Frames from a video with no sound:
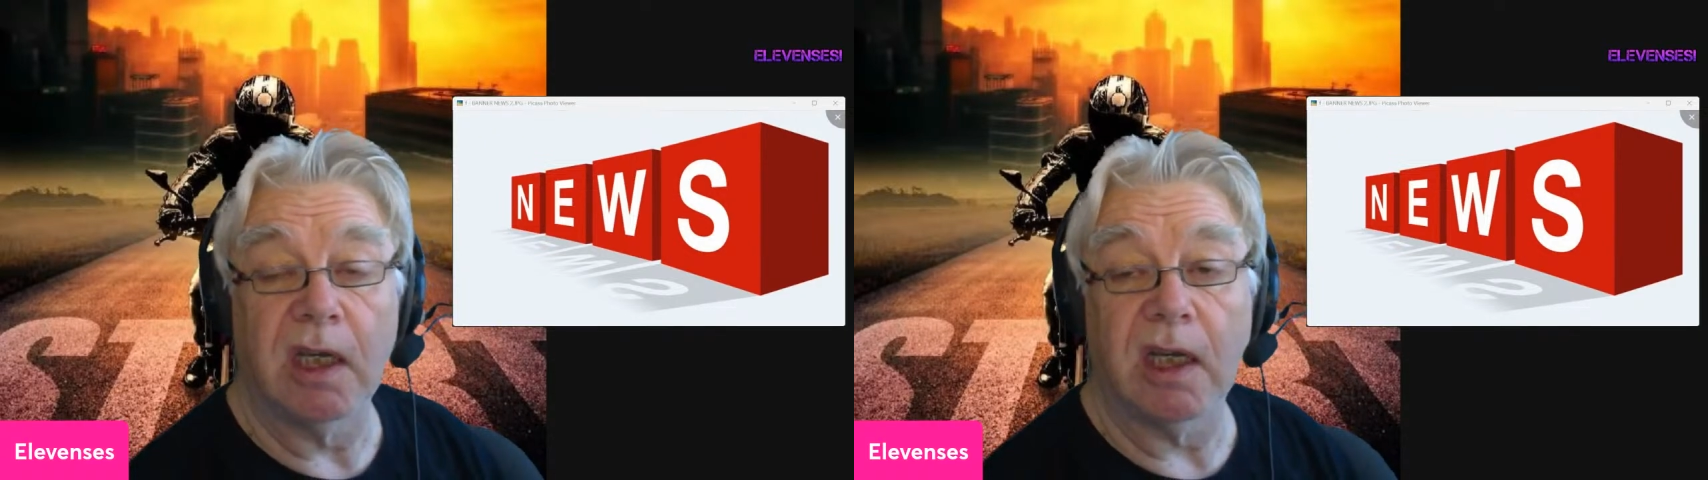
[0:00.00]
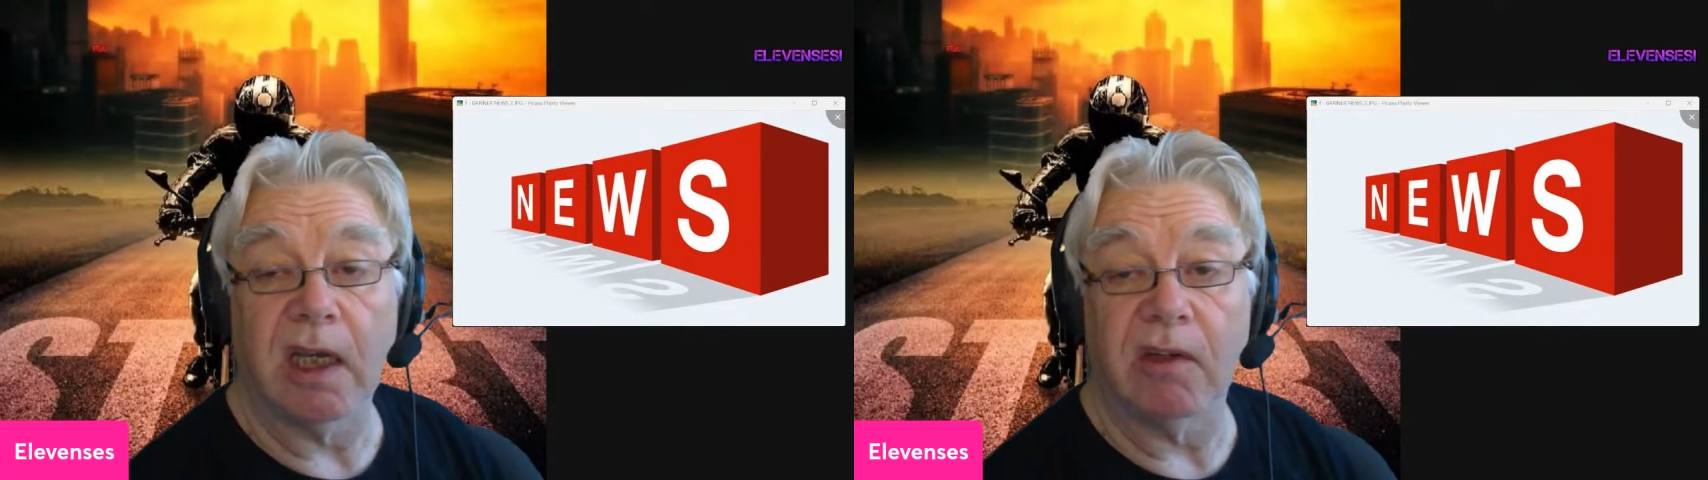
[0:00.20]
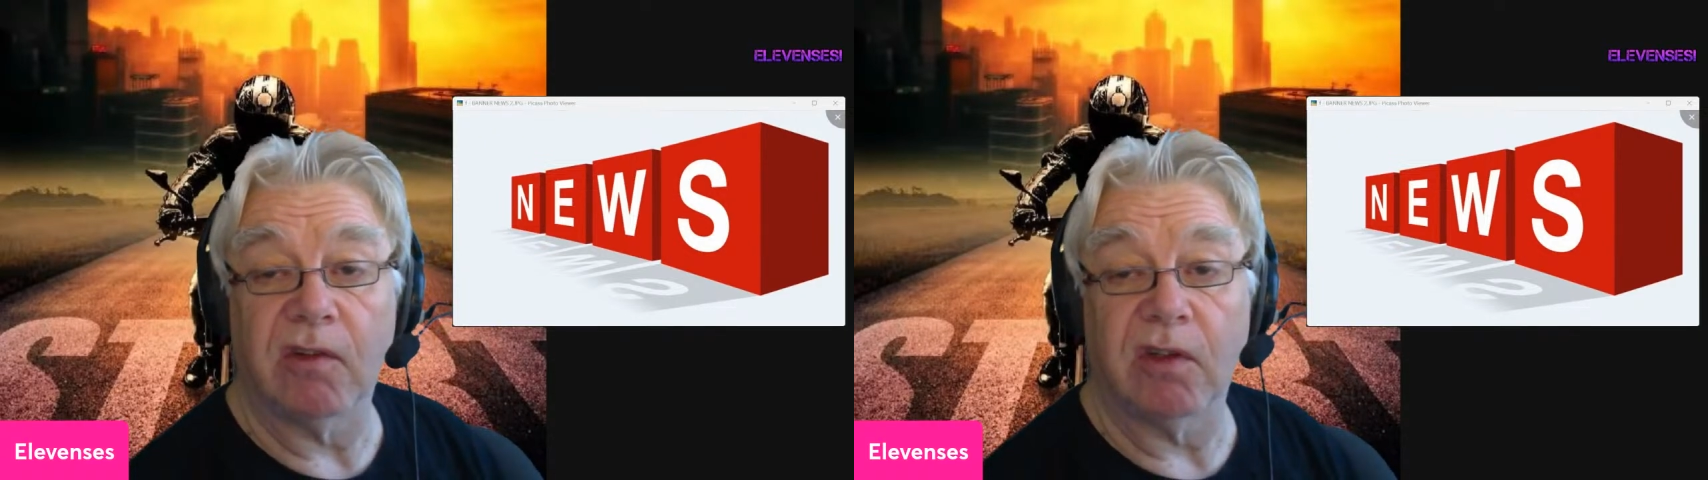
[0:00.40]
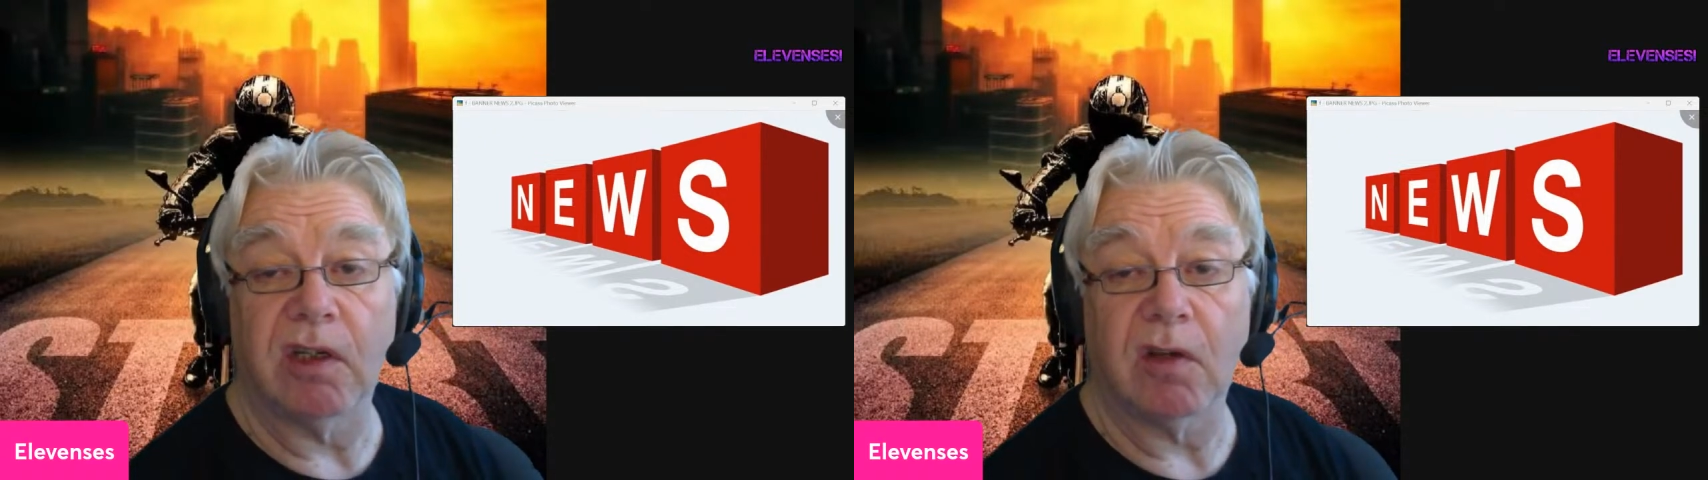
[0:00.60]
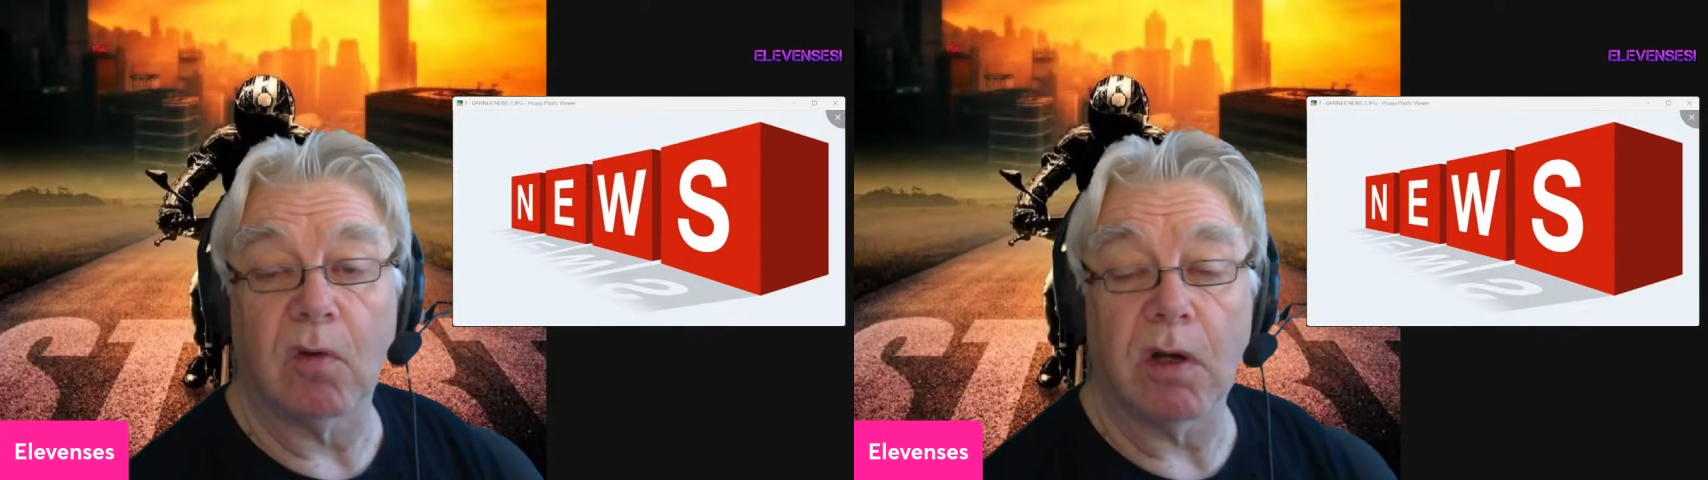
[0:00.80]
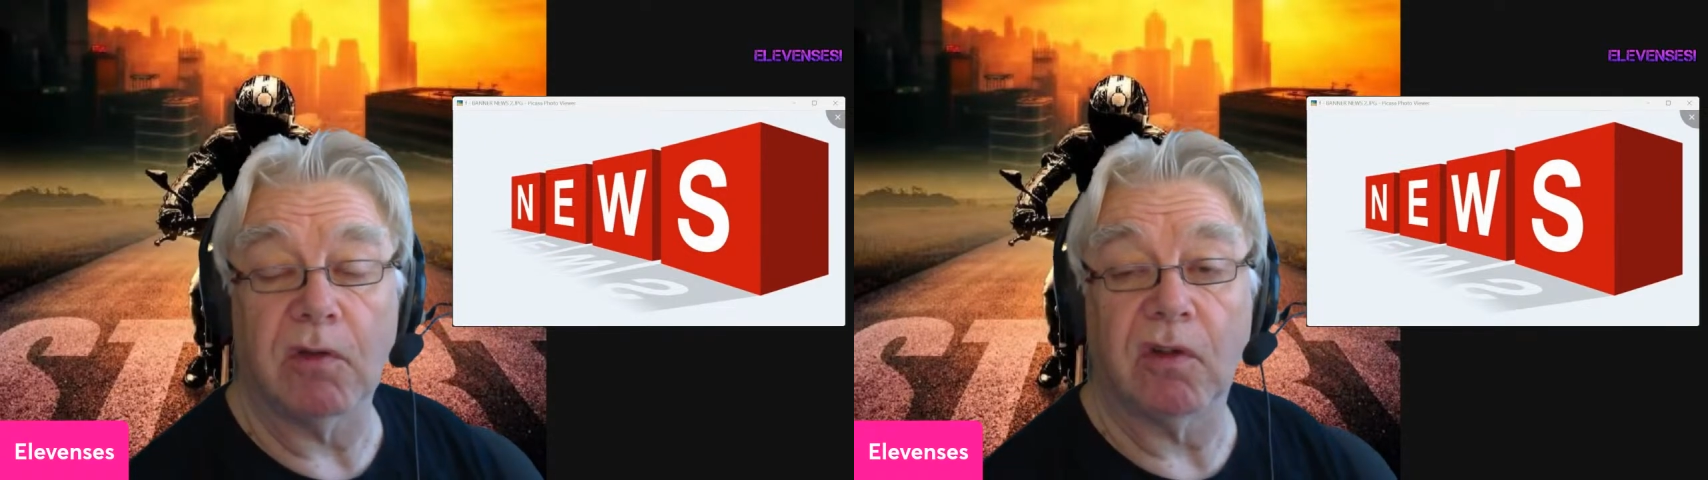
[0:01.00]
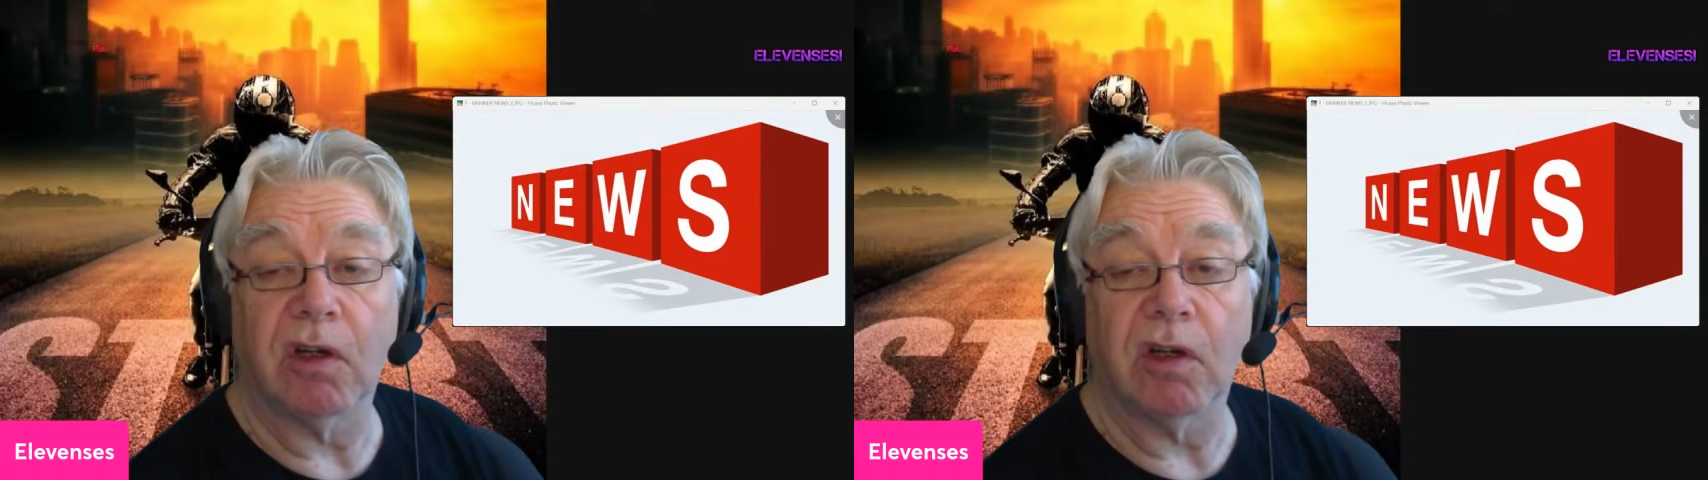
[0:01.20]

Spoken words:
As he quote,